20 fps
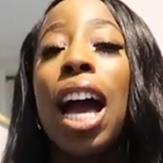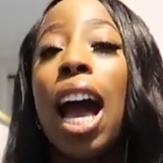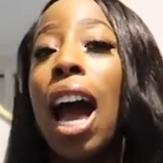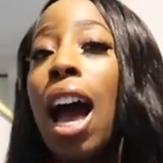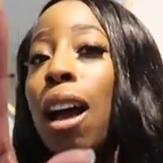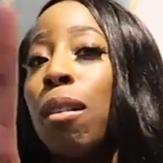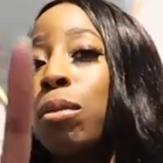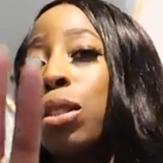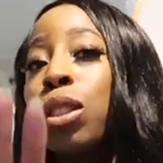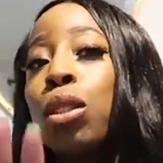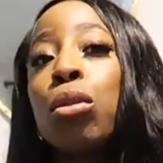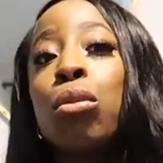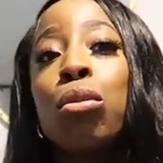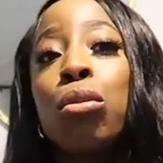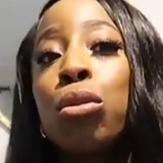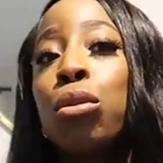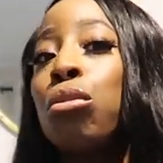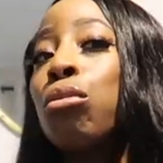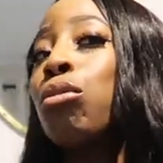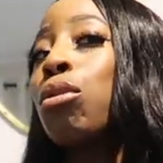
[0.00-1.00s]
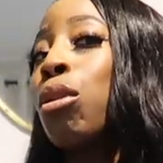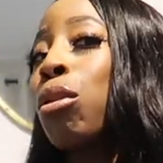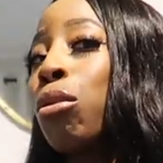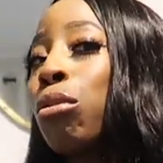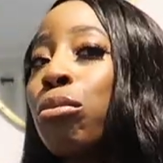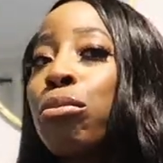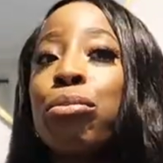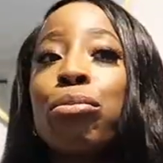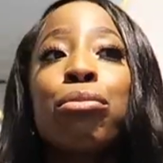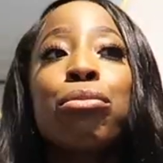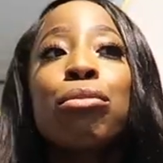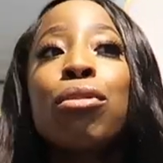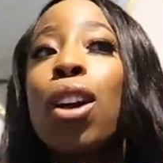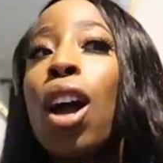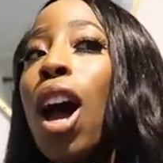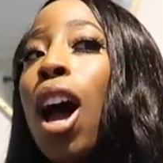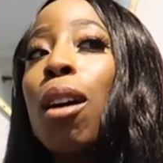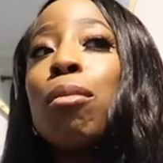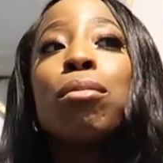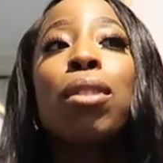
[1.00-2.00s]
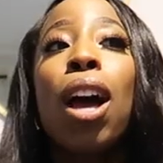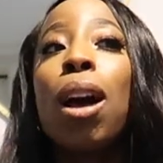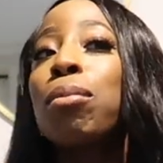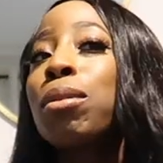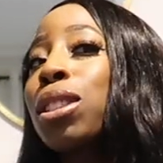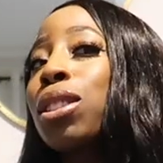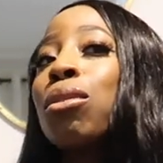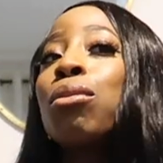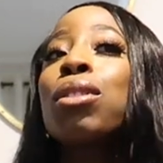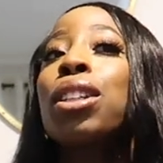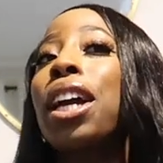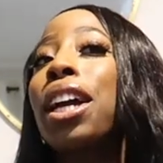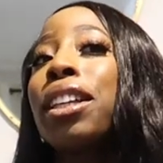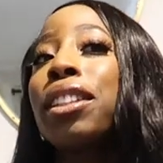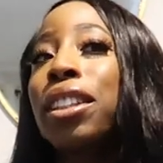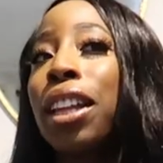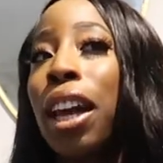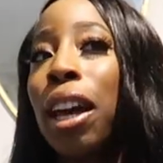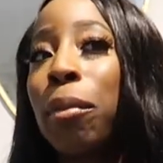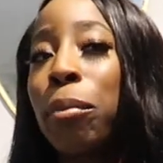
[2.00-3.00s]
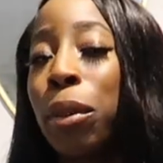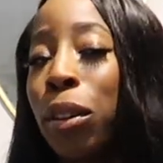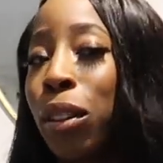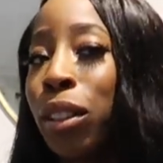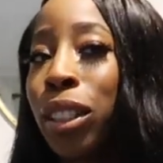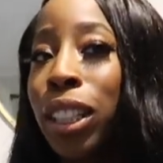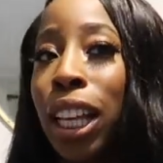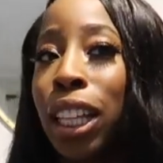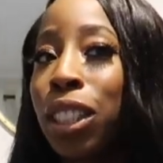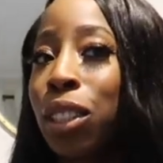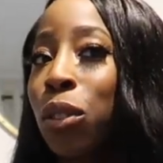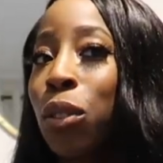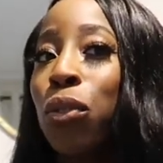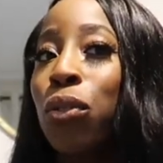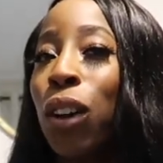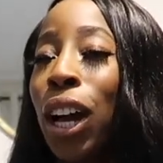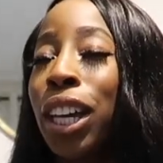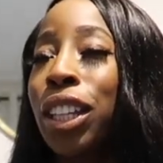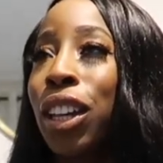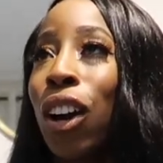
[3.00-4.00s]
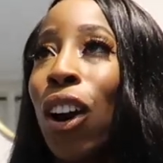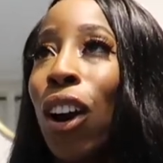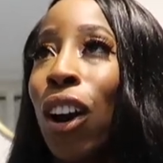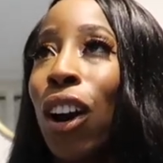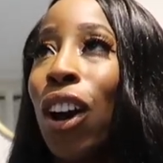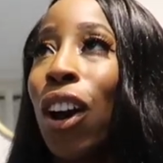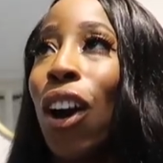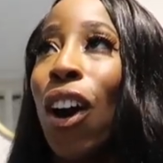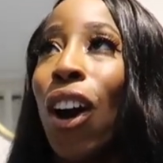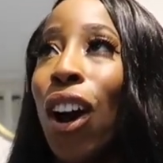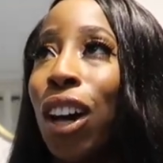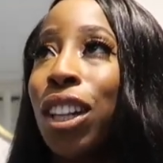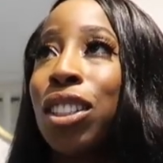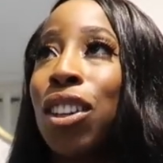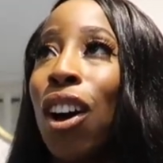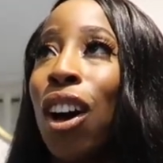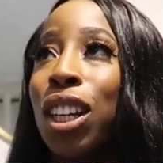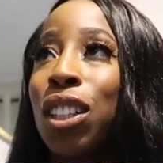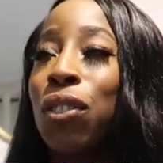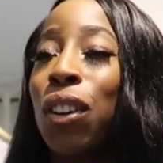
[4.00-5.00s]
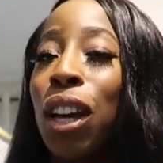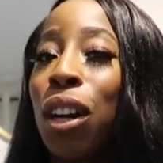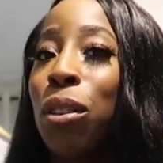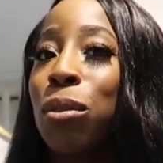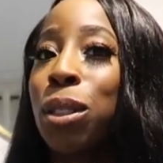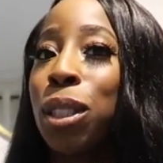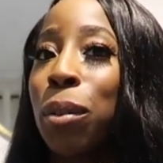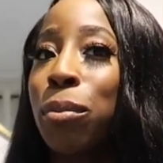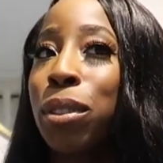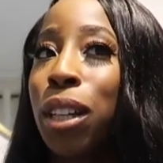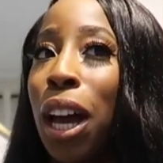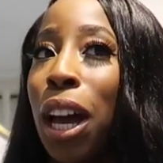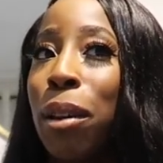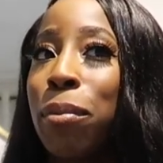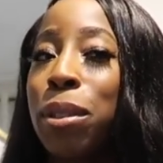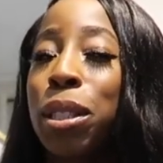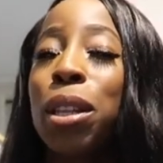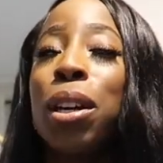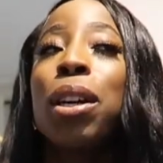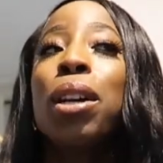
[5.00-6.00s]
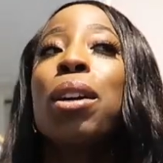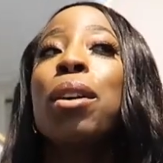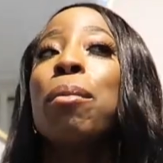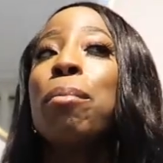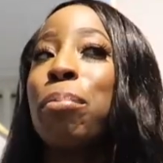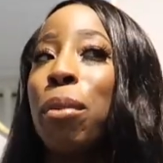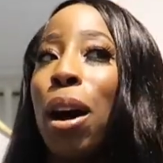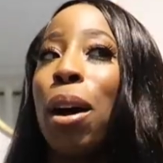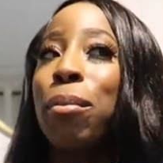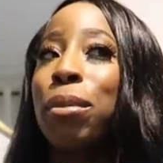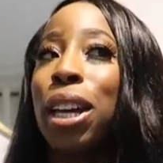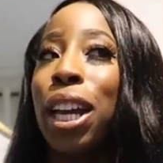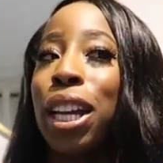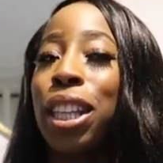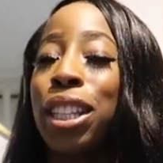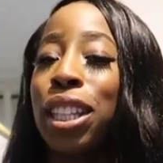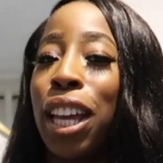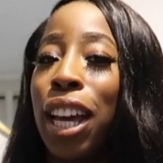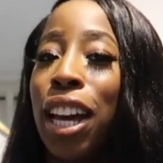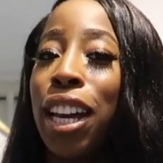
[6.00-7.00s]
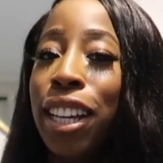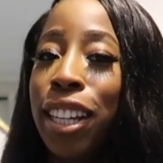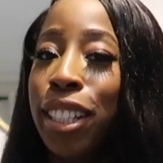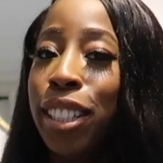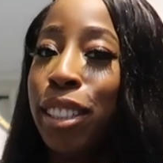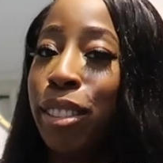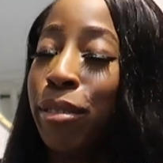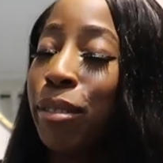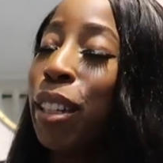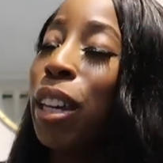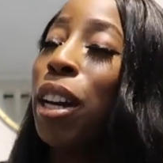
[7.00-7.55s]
I'm still, you know, I'm, I'm still getting there because I still find it hard to ask for help sometimes. But I'm getting there.